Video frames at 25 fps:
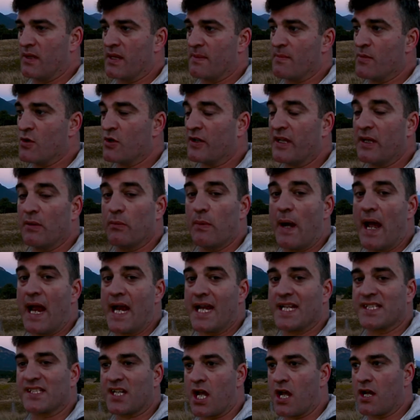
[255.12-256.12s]
Milky
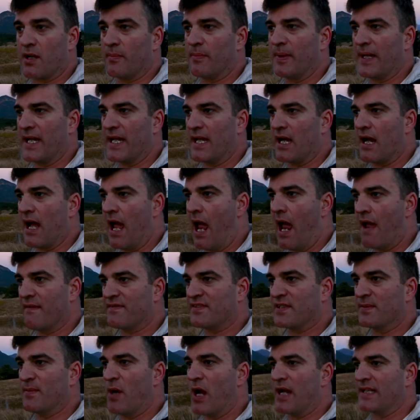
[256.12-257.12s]
Way is going to be. I
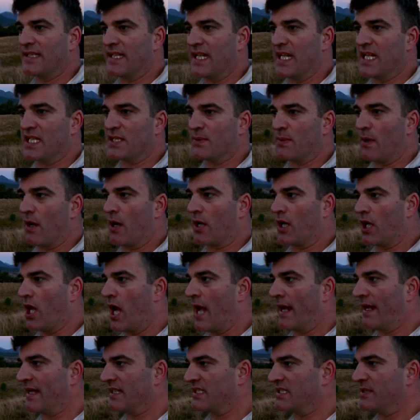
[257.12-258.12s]
have some ideas where I'd
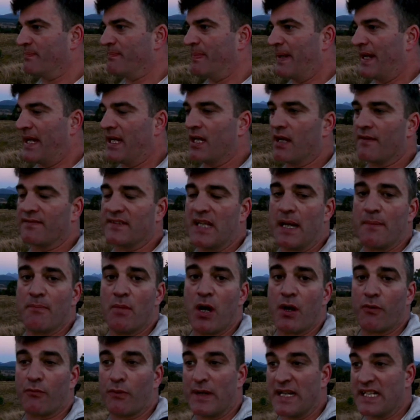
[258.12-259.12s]
like it to be, and I've done
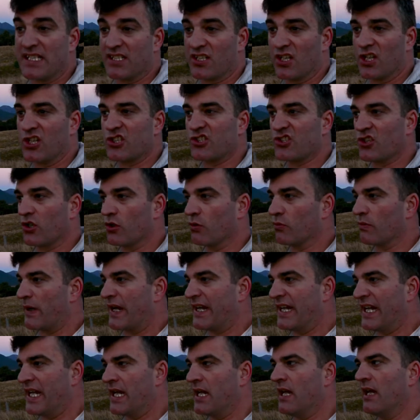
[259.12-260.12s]
my research
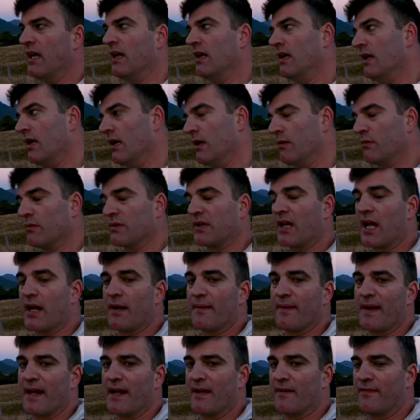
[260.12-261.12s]
already. We're going
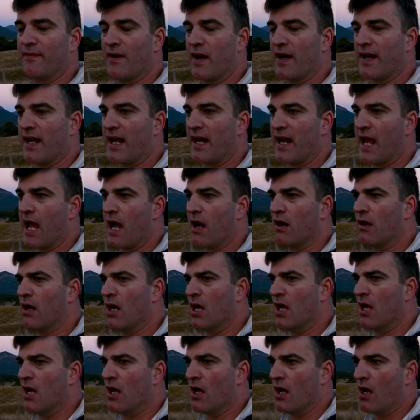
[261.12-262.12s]
to find out how
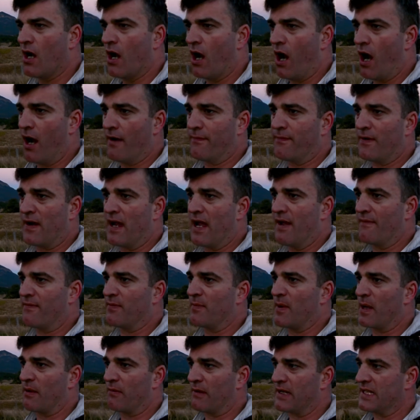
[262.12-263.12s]
off I am
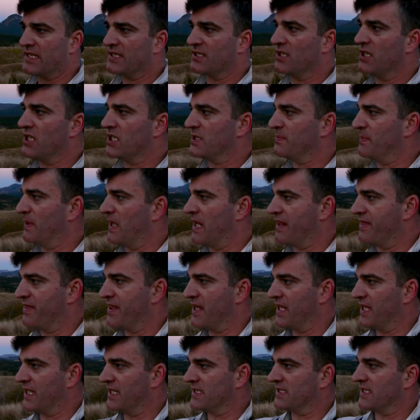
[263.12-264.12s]
for my research, but I
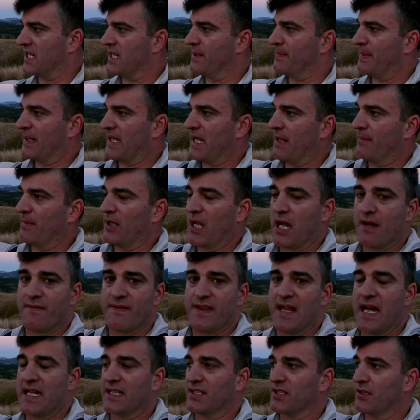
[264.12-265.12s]
think it's going to be coming
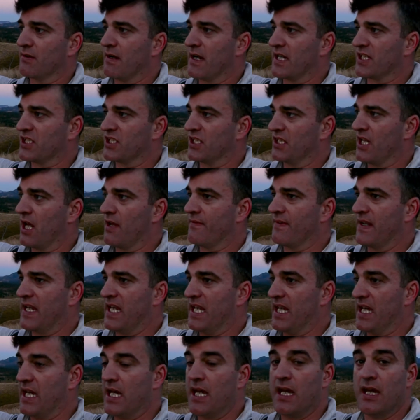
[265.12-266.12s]
over that direction over
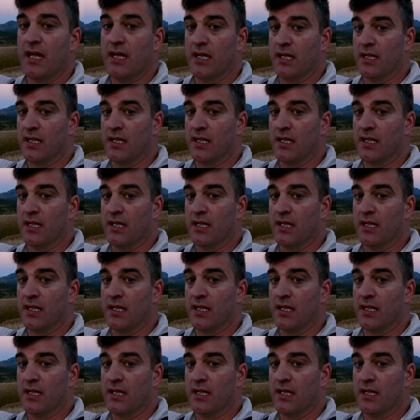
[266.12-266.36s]
here.